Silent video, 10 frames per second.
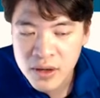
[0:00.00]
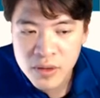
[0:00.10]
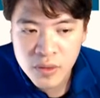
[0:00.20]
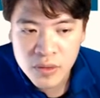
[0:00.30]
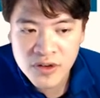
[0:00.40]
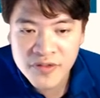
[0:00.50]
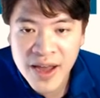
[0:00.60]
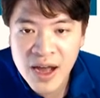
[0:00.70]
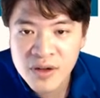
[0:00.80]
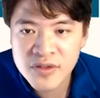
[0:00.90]
The
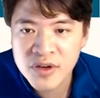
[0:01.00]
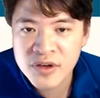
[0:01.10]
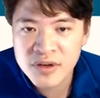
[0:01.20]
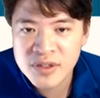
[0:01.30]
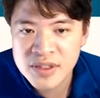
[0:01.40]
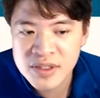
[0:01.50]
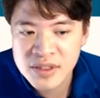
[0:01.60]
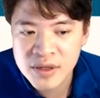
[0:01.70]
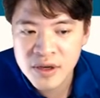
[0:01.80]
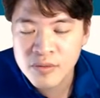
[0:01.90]
value of the currency
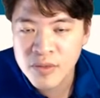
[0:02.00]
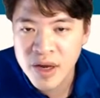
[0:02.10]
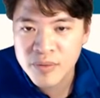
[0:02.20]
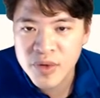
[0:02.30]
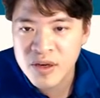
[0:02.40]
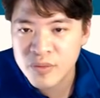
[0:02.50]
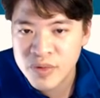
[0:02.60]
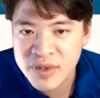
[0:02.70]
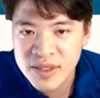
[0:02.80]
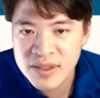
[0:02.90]
might be
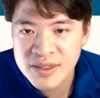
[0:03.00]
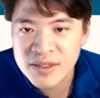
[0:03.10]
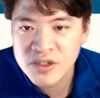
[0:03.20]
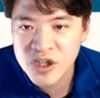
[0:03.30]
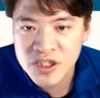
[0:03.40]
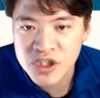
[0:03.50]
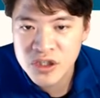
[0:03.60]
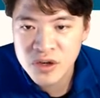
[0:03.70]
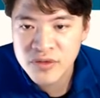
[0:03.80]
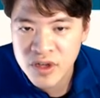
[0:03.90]
completely changing
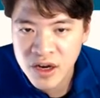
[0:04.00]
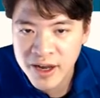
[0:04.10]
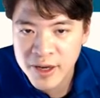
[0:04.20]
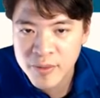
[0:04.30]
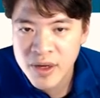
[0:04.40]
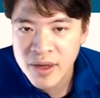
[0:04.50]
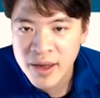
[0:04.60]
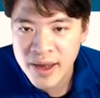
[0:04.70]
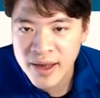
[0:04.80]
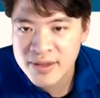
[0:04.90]
over time.
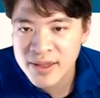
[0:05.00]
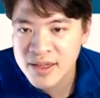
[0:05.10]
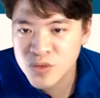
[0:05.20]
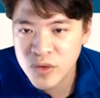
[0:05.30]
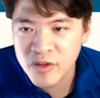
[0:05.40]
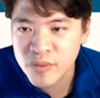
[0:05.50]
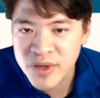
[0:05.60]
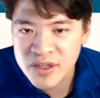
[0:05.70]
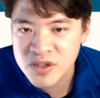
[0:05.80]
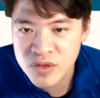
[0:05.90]
And that's one of the
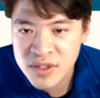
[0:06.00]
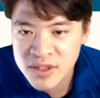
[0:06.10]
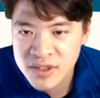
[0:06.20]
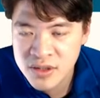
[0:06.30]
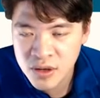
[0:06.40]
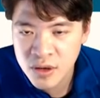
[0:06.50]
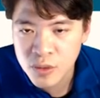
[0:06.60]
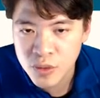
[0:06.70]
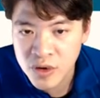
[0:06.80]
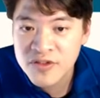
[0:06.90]
biggest risks
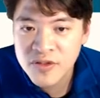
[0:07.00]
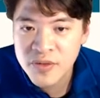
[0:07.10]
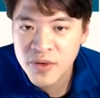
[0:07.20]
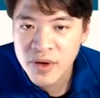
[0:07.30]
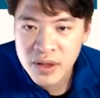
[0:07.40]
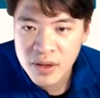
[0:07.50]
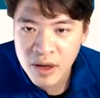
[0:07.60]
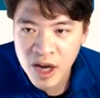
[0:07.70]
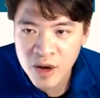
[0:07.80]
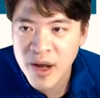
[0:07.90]
with
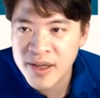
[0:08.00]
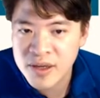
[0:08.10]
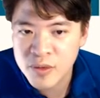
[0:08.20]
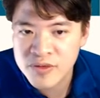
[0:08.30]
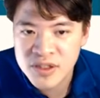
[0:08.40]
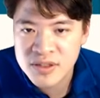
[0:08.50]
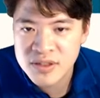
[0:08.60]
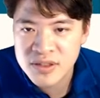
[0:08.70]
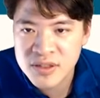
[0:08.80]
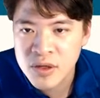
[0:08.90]
mining with
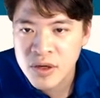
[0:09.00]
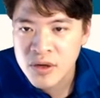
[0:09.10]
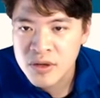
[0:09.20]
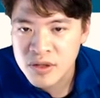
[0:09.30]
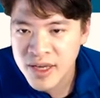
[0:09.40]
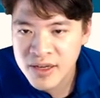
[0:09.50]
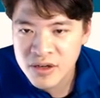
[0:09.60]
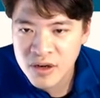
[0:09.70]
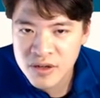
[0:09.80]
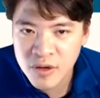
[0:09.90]
Genesis. You
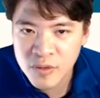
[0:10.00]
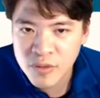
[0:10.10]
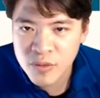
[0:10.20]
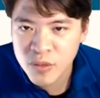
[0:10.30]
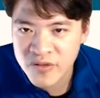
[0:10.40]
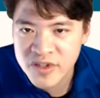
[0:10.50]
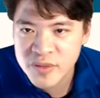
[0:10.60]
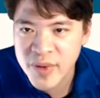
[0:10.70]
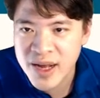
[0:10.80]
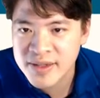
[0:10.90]
get your profits
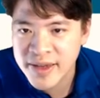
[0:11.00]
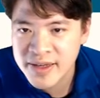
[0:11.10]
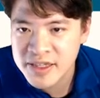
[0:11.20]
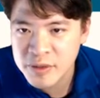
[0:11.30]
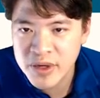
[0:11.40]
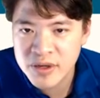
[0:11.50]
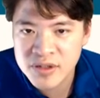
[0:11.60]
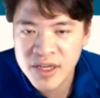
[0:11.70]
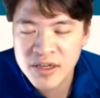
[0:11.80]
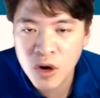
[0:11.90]
back daily, but it'll
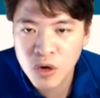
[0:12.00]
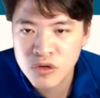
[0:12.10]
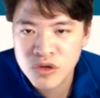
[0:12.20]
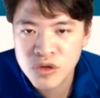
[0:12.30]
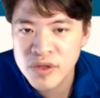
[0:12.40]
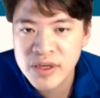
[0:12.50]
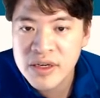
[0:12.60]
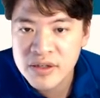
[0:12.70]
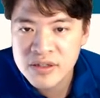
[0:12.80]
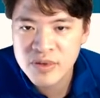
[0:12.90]
take a whole 2
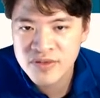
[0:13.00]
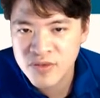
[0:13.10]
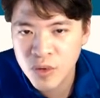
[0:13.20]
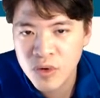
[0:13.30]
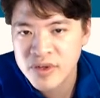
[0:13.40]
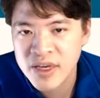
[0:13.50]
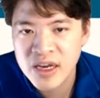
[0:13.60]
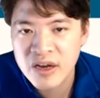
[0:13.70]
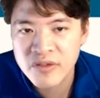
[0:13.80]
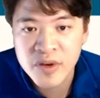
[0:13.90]
years before you get
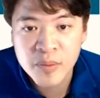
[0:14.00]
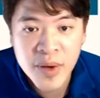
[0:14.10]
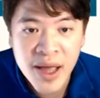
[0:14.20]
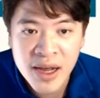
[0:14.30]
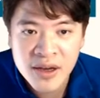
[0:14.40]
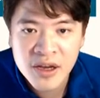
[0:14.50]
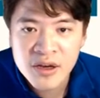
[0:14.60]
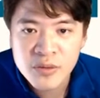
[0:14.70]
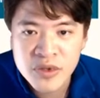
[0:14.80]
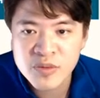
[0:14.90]
everything back,
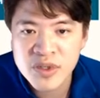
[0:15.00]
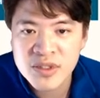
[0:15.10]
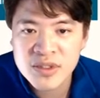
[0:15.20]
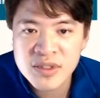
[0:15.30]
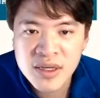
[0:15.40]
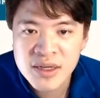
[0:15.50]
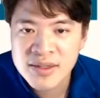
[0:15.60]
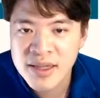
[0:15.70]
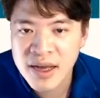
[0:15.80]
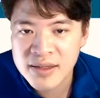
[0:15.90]
which means
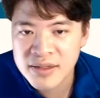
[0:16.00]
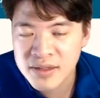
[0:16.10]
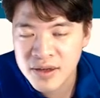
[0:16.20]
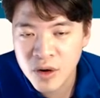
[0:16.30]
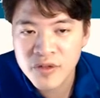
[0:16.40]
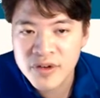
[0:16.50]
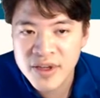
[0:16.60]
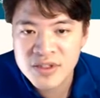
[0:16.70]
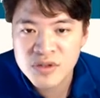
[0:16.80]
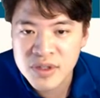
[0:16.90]
that over the
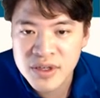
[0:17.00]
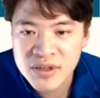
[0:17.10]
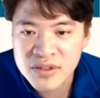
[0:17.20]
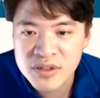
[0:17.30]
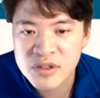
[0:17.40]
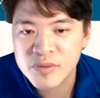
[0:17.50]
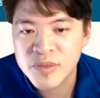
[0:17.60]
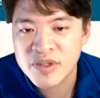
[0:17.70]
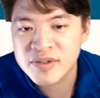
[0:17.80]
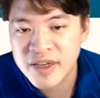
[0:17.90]
next 2 years, you're going to
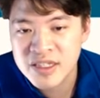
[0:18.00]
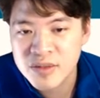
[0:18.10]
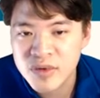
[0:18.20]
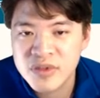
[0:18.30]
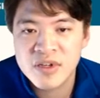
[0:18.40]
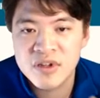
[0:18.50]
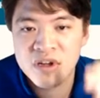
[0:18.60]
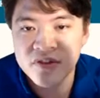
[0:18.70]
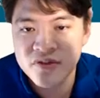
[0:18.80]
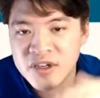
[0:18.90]
be experiencing a lot of
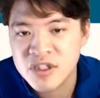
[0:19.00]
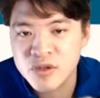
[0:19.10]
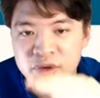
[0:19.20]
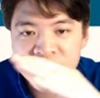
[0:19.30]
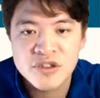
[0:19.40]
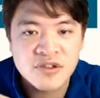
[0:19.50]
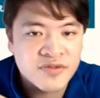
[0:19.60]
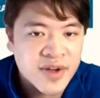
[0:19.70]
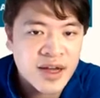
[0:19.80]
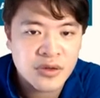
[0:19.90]
fluctuation in
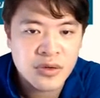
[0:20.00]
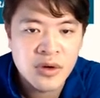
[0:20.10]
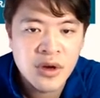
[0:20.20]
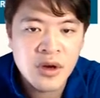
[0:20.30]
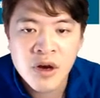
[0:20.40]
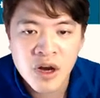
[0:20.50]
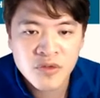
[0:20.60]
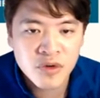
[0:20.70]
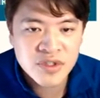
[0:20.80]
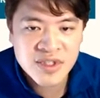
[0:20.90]
value. Of
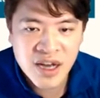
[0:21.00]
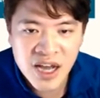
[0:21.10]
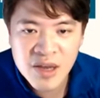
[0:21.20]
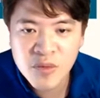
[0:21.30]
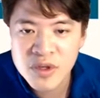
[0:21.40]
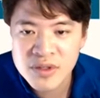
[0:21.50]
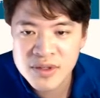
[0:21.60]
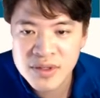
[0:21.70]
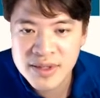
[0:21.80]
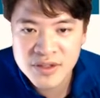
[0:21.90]
course, the time
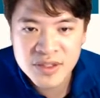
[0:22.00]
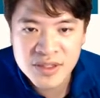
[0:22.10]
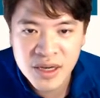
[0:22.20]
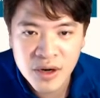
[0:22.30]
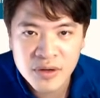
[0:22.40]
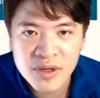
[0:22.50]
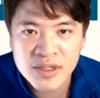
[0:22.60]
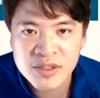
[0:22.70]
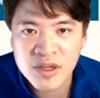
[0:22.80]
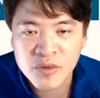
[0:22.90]
that you sell
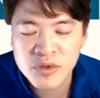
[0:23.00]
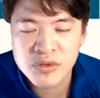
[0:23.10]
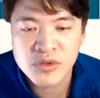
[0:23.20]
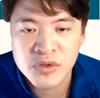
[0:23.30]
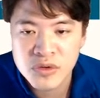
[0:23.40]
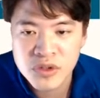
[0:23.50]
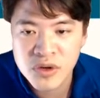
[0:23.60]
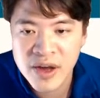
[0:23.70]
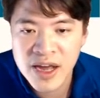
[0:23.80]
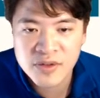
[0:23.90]
is up to you.
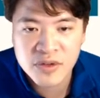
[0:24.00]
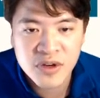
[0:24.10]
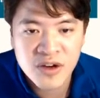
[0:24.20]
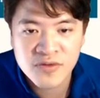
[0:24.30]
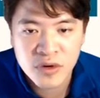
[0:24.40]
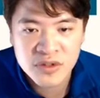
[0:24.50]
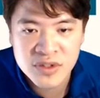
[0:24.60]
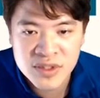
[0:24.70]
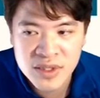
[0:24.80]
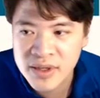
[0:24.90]
You're not forced to
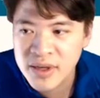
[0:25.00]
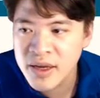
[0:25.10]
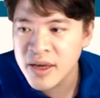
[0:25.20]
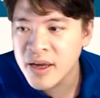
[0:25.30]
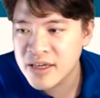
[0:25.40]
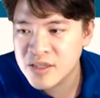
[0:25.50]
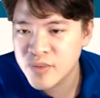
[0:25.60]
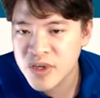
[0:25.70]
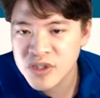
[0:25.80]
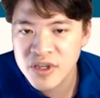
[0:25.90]
sell it,
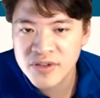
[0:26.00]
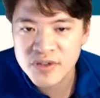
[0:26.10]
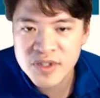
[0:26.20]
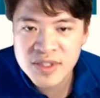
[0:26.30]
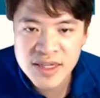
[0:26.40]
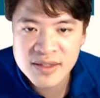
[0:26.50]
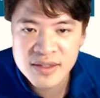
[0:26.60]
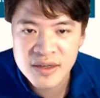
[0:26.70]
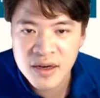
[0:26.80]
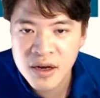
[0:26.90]
especially if you set
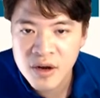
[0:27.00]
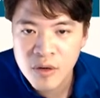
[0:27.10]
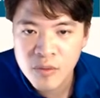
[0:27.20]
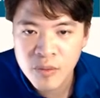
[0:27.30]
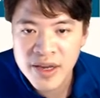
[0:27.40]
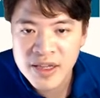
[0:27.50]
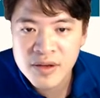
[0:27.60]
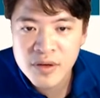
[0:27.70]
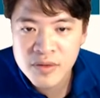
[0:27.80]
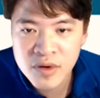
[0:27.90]
the
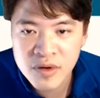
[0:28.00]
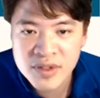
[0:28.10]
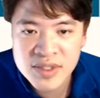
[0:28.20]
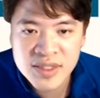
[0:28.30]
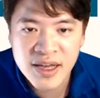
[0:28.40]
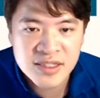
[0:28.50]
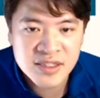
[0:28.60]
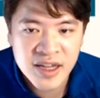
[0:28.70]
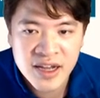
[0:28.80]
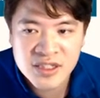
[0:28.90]
mining currency as
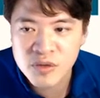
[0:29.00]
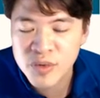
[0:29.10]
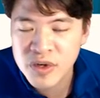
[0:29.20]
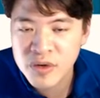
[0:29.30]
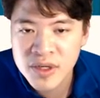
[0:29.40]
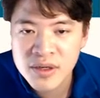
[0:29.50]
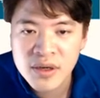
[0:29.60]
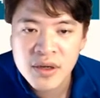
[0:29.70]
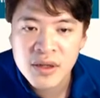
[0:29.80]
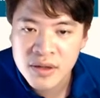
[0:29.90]
Dash or Bitcoin.
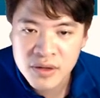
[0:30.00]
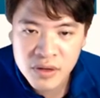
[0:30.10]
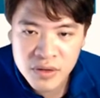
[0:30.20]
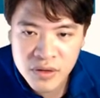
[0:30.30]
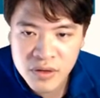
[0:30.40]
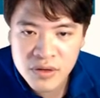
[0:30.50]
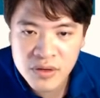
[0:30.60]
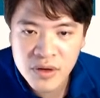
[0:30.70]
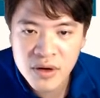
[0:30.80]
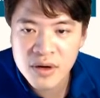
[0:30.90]

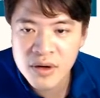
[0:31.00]
The